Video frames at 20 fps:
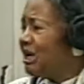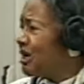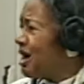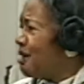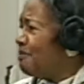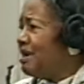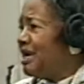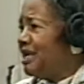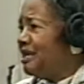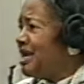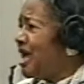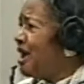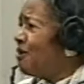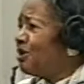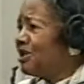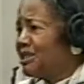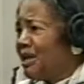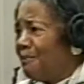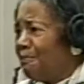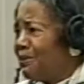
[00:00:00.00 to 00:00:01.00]
will come in there
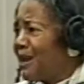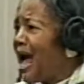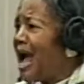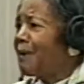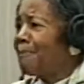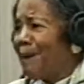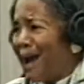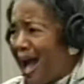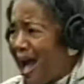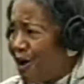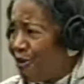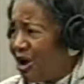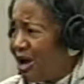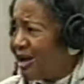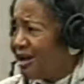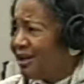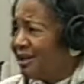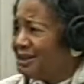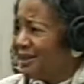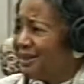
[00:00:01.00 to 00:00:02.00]
with some black
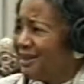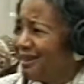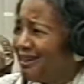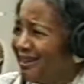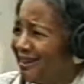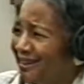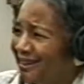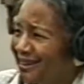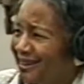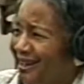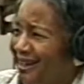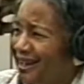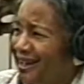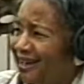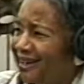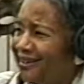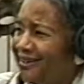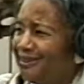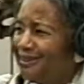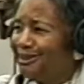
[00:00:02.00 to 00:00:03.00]
power
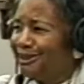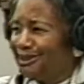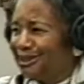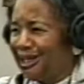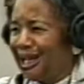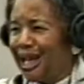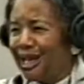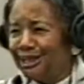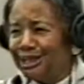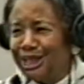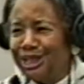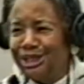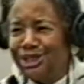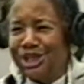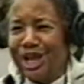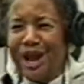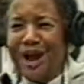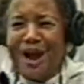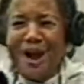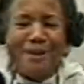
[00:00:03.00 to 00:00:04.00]
and to get the
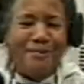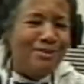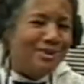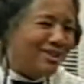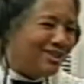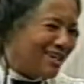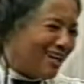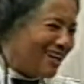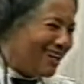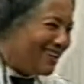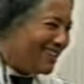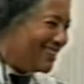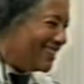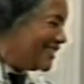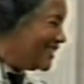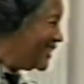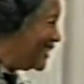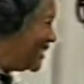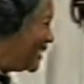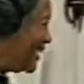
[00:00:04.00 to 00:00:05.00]
job done.